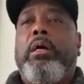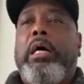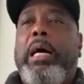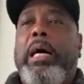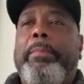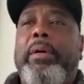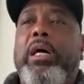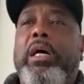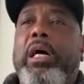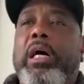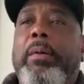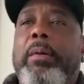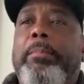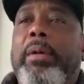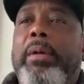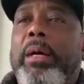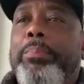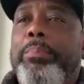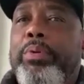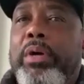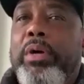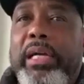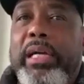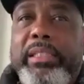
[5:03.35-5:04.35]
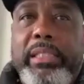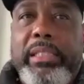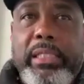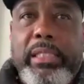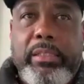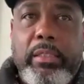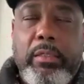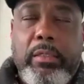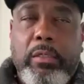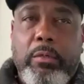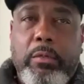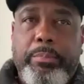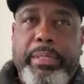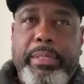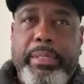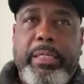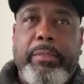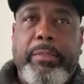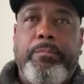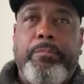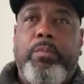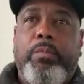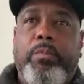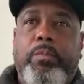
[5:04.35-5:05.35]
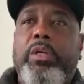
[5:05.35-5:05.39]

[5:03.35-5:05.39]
I'm going to up my process a little bit.